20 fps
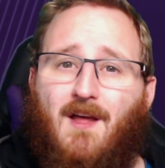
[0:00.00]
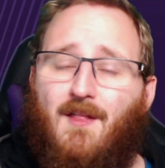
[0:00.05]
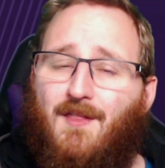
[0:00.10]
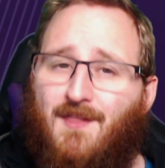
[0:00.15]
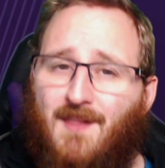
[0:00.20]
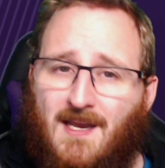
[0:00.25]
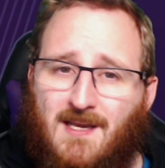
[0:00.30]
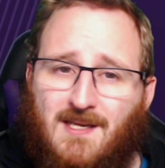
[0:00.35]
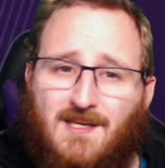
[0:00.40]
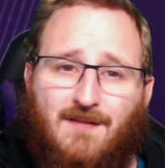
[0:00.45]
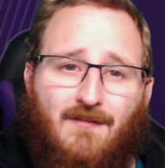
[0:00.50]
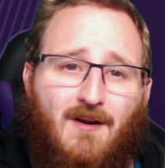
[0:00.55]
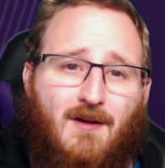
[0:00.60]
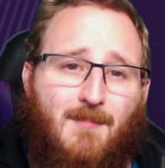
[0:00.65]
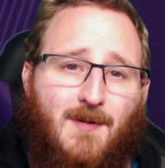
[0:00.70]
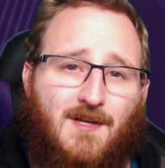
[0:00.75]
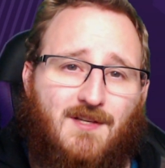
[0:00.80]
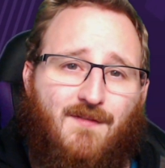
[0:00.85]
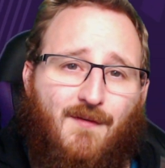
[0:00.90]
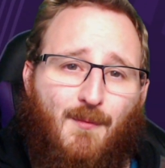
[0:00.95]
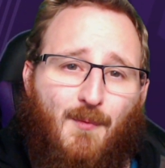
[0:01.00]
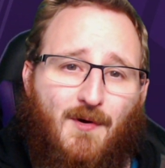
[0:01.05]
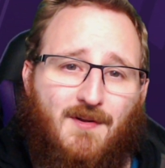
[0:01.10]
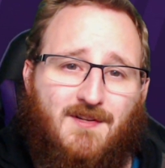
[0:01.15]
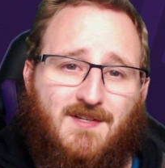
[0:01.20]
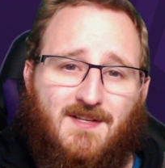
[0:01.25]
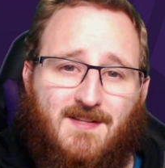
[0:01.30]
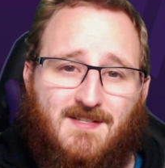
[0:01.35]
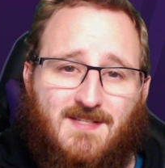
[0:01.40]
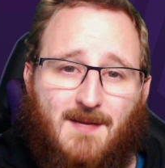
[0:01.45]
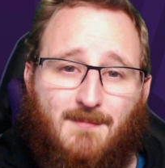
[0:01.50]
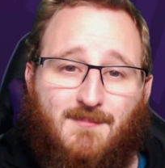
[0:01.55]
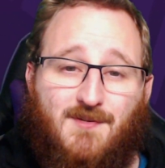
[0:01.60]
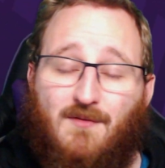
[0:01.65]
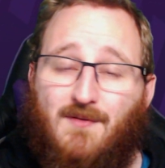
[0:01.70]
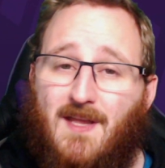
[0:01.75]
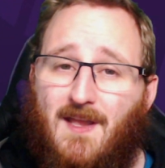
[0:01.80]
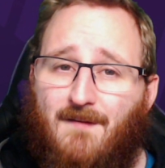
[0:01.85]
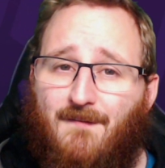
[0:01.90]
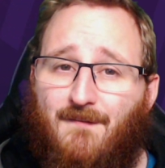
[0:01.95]
Thank you very much for watching this
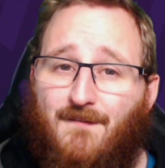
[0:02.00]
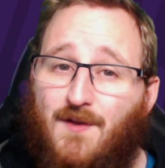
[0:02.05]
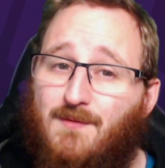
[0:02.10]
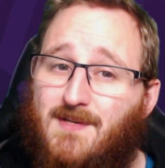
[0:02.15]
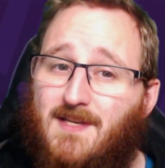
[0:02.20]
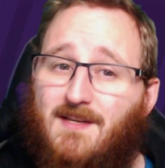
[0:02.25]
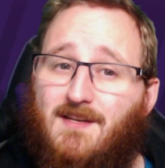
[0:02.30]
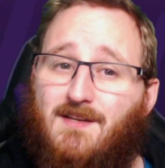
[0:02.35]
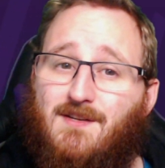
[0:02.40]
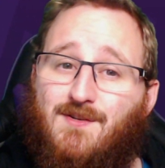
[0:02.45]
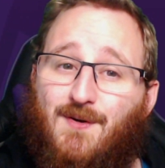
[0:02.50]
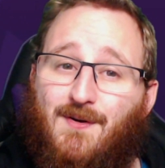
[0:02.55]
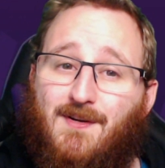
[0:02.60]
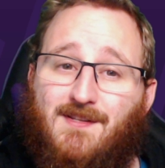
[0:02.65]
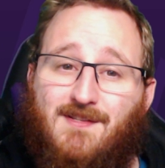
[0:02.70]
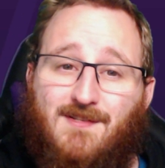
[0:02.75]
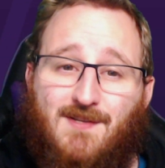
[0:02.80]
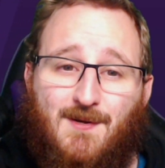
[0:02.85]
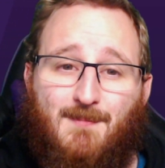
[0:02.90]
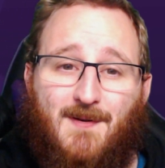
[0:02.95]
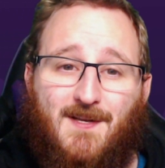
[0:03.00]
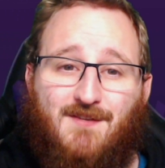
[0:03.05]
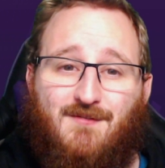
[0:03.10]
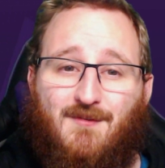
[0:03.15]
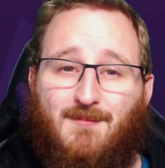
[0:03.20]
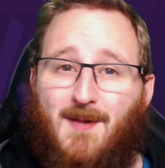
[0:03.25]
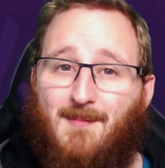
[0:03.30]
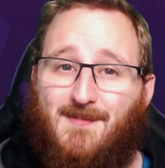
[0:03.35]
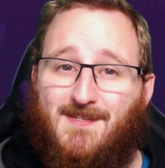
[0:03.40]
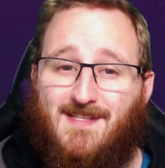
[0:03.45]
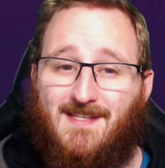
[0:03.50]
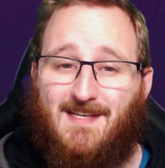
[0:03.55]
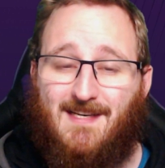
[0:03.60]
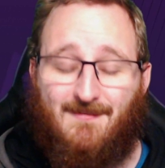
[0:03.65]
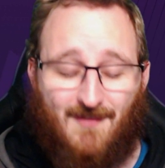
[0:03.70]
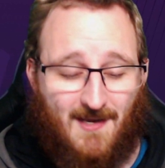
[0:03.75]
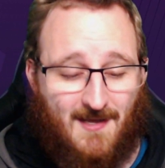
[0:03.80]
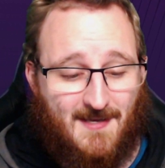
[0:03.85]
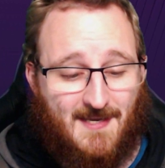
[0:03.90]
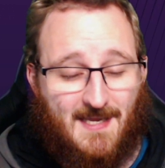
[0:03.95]
episode. If you did enjoy, do please remember to
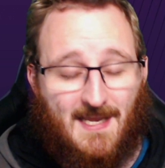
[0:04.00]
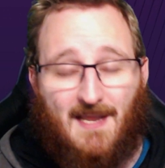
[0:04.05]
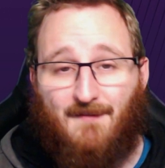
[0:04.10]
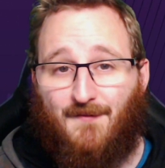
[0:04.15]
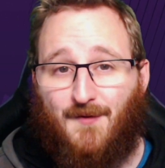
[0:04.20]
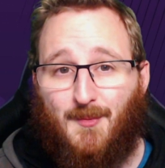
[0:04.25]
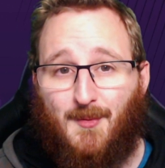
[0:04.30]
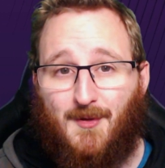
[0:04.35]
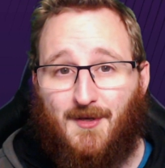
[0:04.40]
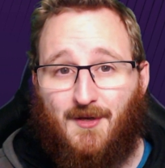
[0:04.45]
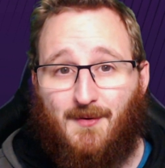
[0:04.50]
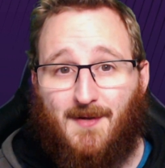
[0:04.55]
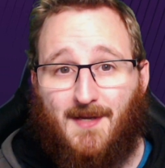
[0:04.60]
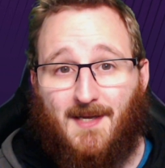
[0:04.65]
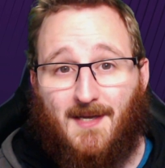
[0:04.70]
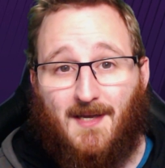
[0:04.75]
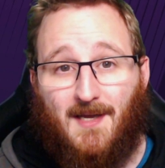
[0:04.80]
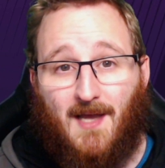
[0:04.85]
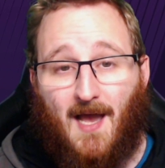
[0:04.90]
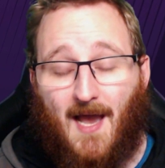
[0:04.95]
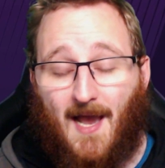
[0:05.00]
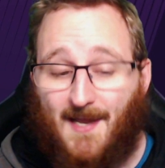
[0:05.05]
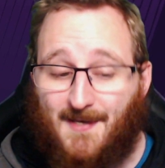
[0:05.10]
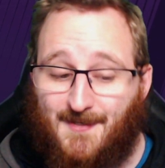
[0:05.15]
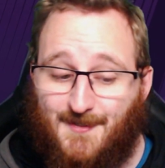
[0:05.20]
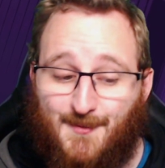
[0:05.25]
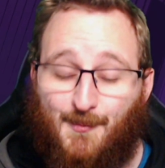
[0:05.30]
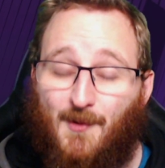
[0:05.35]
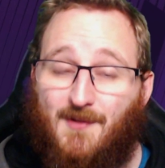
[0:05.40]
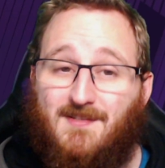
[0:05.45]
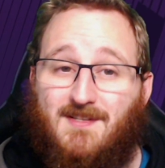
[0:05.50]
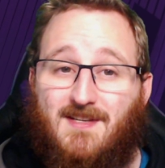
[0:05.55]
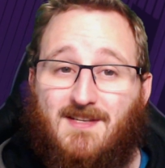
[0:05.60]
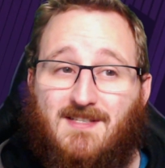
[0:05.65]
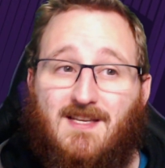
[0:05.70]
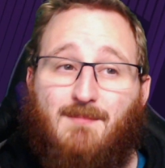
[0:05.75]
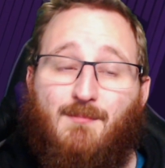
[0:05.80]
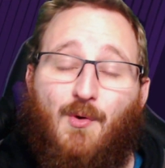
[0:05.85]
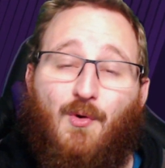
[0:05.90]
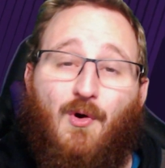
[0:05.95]
leave a like. If you are new here and you want to
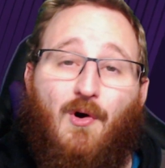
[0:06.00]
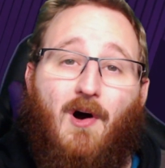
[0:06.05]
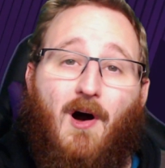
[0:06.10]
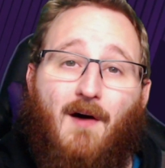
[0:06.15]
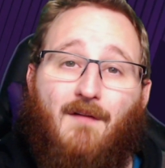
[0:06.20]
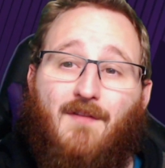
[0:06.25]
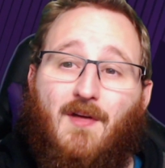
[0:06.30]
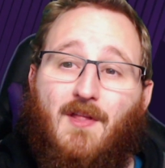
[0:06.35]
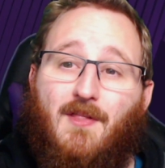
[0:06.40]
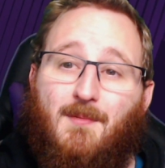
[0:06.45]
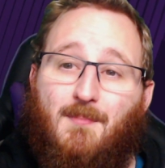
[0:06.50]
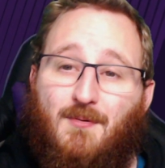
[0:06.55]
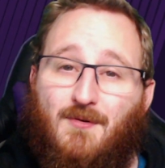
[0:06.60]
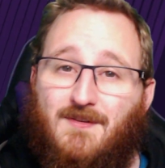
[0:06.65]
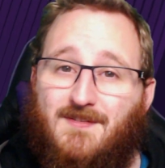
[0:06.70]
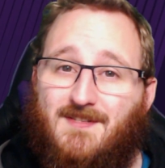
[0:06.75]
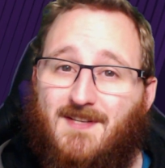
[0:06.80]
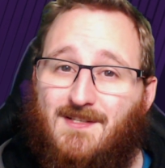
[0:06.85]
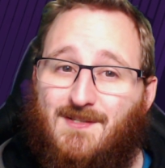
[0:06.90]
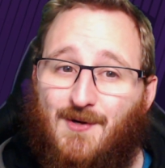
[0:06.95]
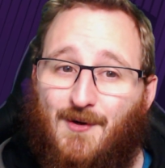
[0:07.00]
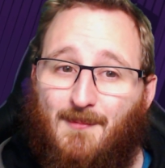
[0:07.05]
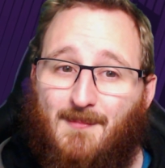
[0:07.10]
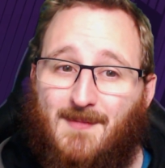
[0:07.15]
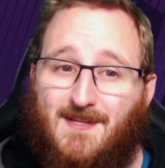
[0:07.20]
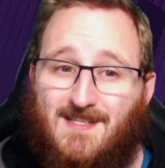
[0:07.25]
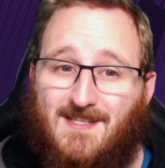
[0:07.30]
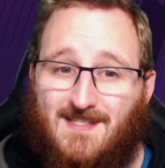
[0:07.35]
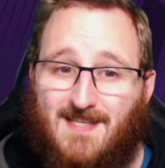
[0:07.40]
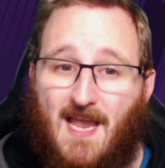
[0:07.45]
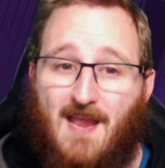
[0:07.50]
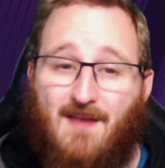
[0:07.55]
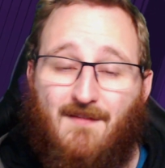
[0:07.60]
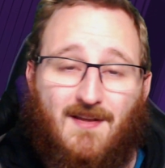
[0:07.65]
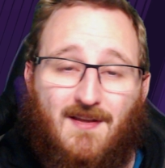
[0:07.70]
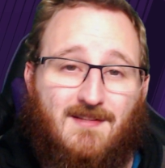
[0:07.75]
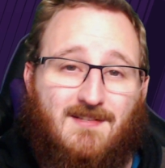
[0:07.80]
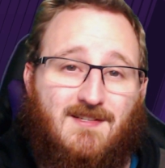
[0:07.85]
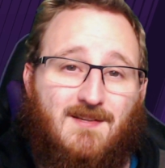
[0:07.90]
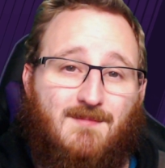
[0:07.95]
see more of the Borussia Dortmund save,
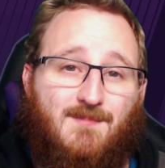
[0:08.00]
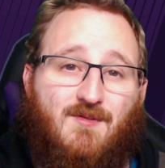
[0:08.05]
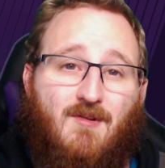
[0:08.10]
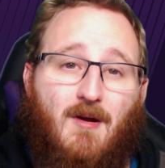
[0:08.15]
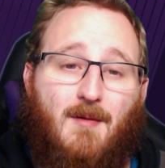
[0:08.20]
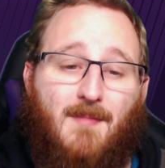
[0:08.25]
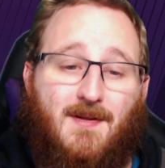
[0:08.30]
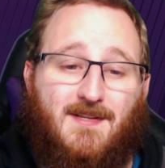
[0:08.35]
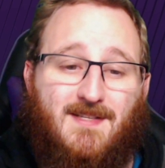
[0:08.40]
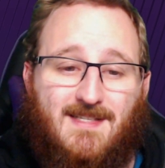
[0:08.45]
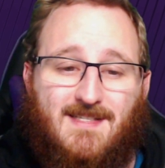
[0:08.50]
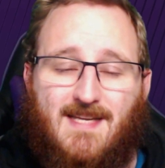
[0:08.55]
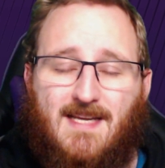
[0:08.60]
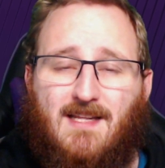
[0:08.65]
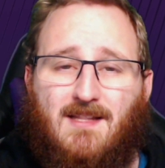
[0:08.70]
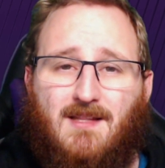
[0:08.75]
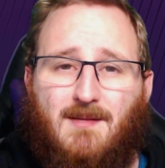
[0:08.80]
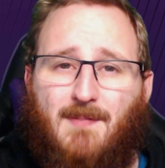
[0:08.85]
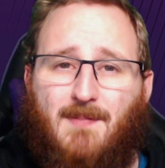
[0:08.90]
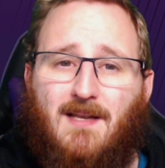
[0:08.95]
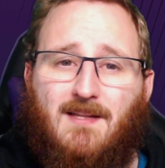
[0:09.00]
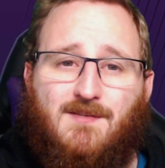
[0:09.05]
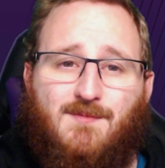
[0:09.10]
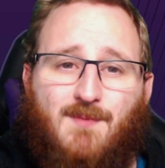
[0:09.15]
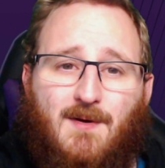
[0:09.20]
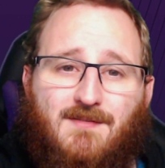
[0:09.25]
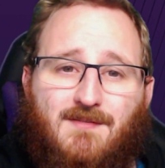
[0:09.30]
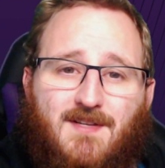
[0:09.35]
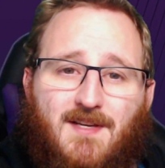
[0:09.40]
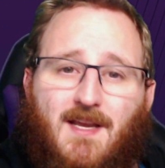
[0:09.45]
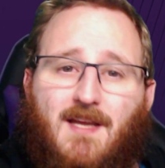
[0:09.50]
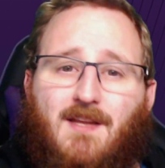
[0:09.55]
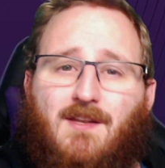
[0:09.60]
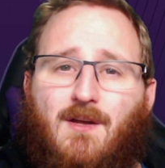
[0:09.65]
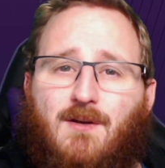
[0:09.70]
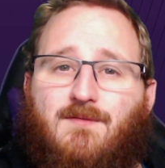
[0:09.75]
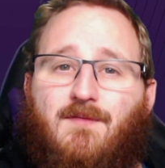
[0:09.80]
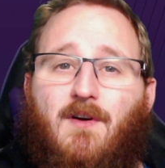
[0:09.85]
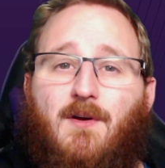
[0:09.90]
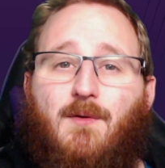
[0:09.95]
hit the subscribe button, ding the bell as well so you get
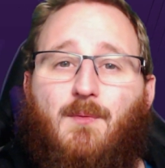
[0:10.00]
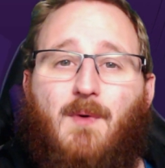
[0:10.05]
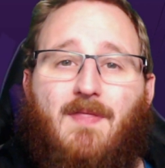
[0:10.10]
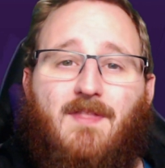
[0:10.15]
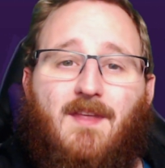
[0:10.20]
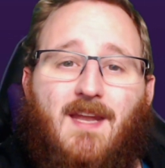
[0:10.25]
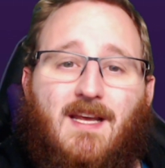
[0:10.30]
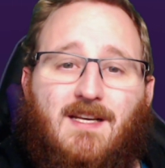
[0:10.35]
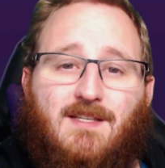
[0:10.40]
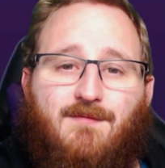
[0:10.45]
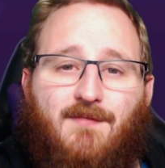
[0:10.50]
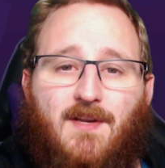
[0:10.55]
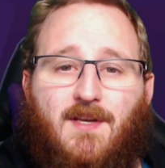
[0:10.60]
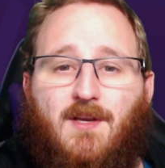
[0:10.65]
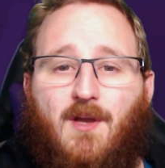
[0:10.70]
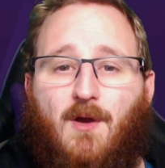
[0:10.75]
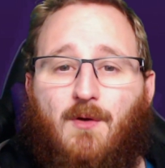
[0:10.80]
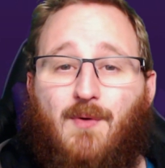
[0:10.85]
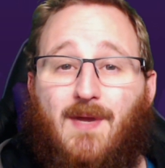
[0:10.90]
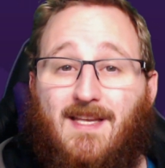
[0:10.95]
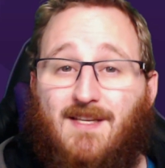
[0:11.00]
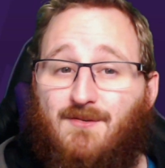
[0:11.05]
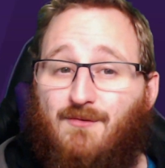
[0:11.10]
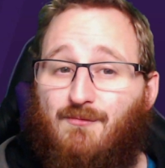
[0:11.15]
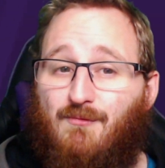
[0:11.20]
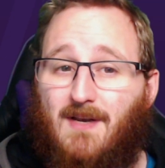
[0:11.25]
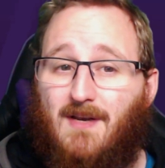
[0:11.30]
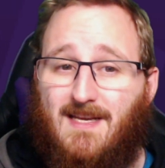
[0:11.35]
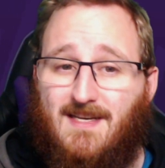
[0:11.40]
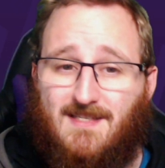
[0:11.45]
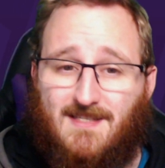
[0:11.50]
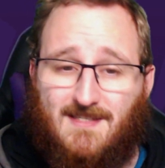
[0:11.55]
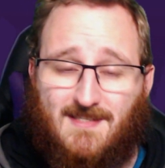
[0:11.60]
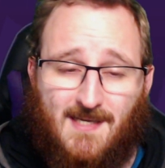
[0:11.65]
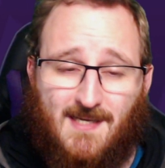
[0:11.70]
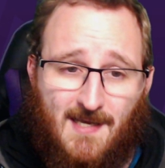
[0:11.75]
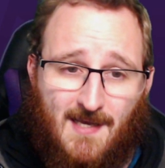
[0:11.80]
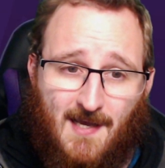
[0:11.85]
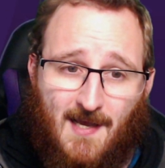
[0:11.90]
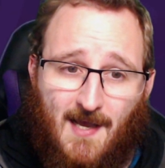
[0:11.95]
notified when the next video is released.